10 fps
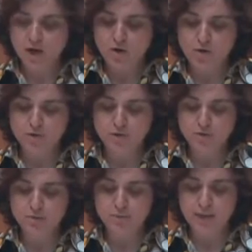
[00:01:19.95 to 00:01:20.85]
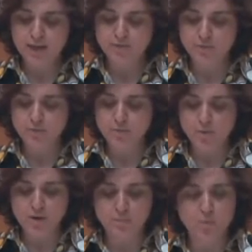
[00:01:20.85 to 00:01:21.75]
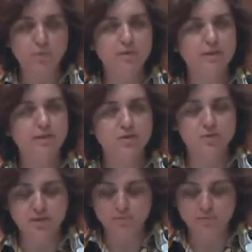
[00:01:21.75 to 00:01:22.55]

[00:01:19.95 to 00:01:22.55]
constitute a platform from where both traditions